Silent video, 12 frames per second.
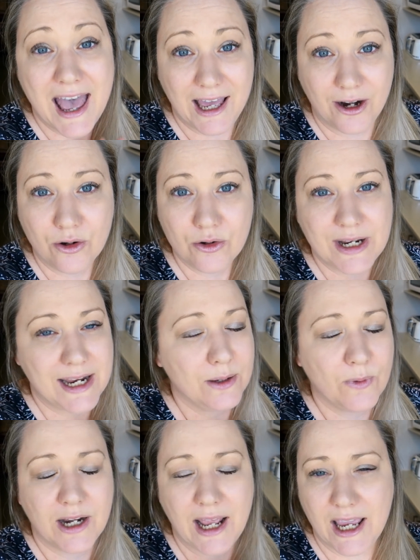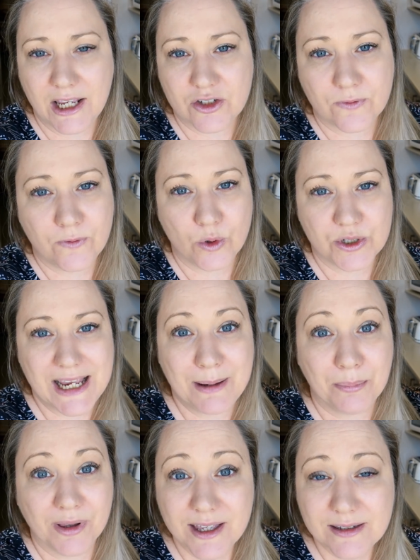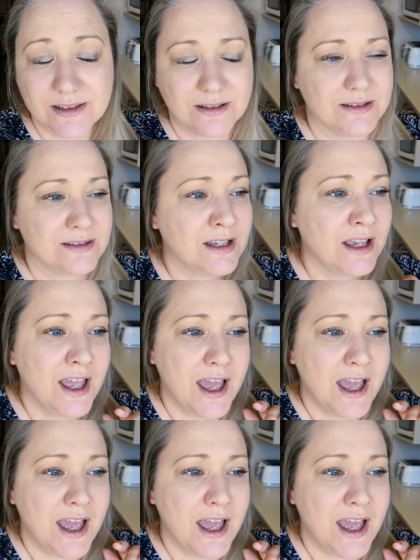adult, anyone aged 14 plus, because